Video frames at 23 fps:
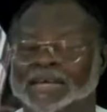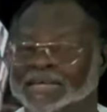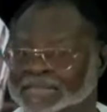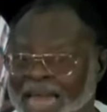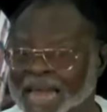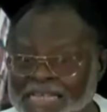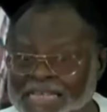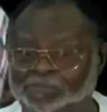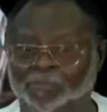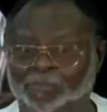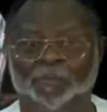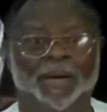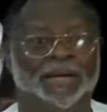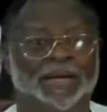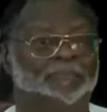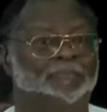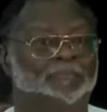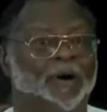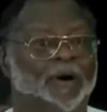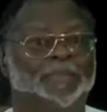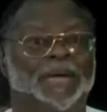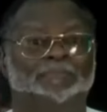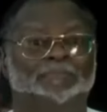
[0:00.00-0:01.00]
That's
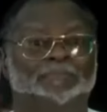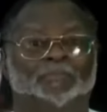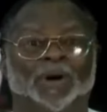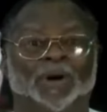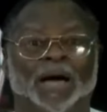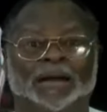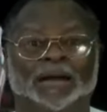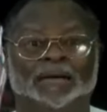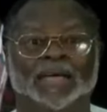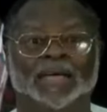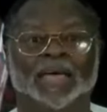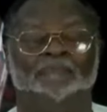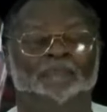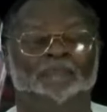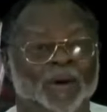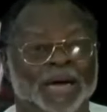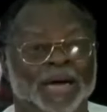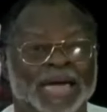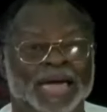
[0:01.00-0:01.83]
Muhammad Buhari. For